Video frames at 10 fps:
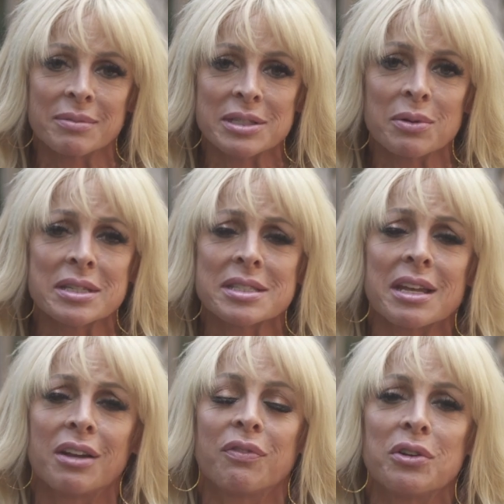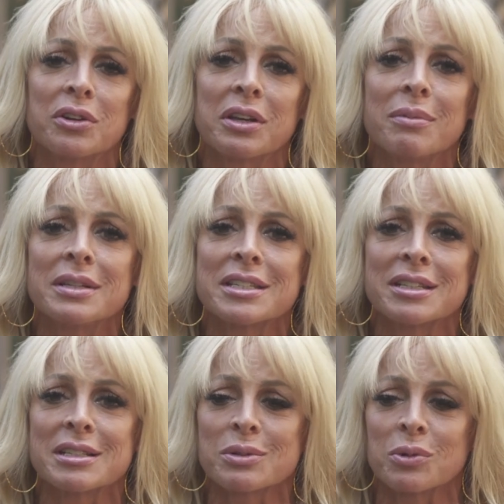I'm so excited for you to come into
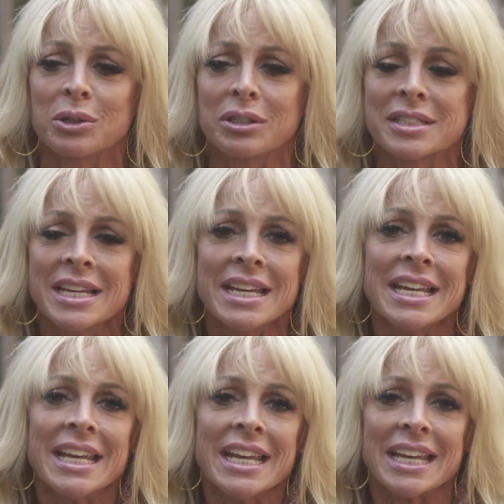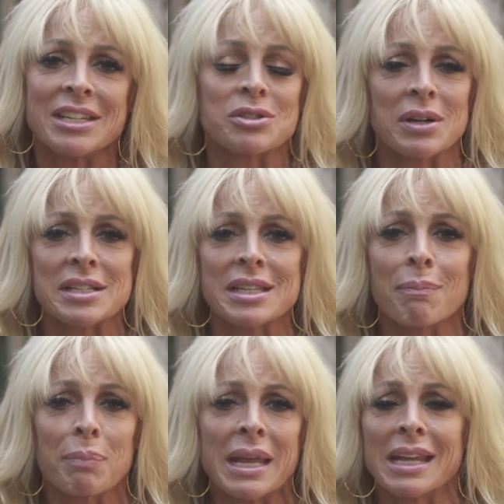this world and dress
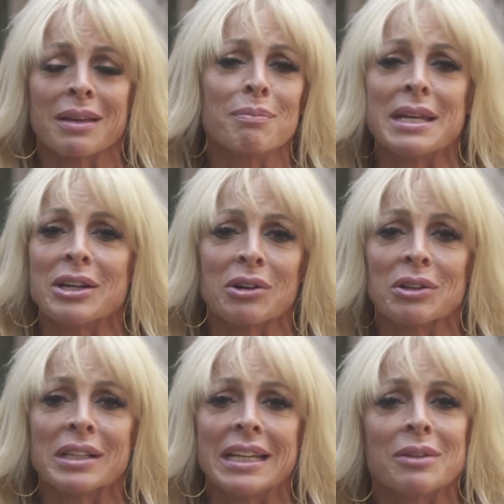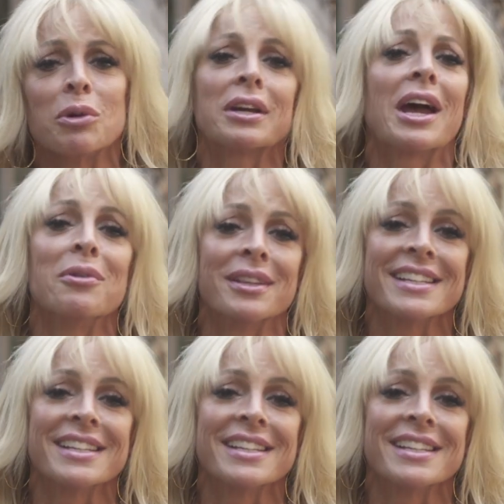in pink and be girly and work out with